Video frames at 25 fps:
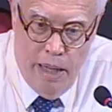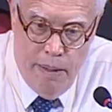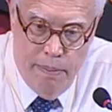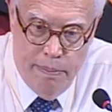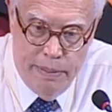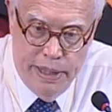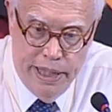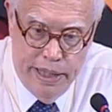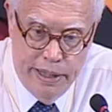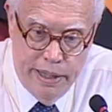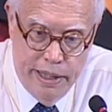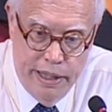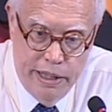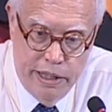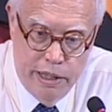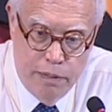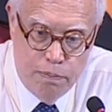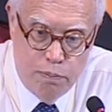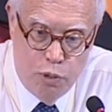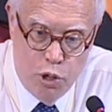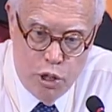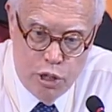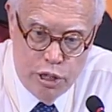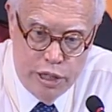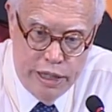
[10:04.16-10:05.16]
But I think that
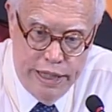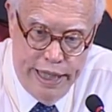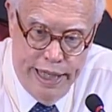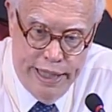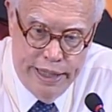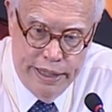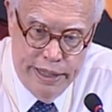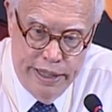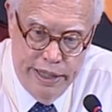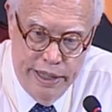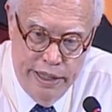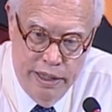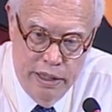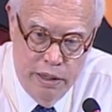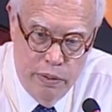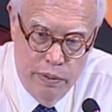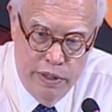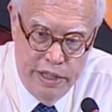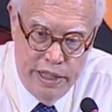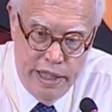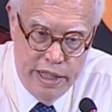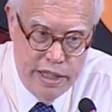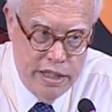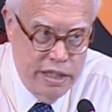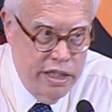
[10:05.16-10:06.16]
personality,
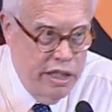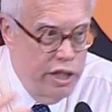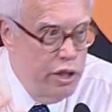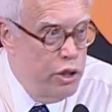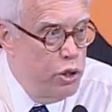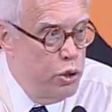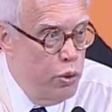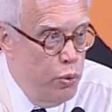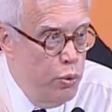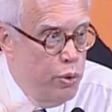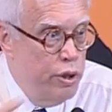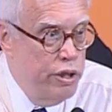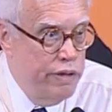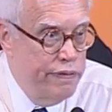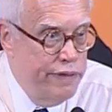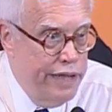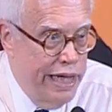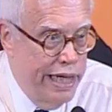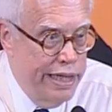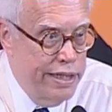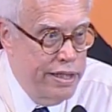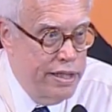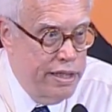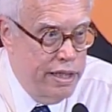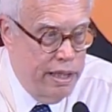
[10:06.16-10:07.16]
which has an intuitive
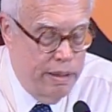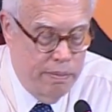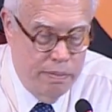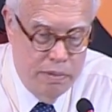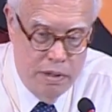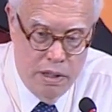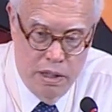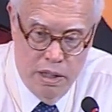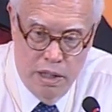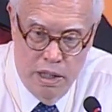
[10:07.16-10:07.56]
concept,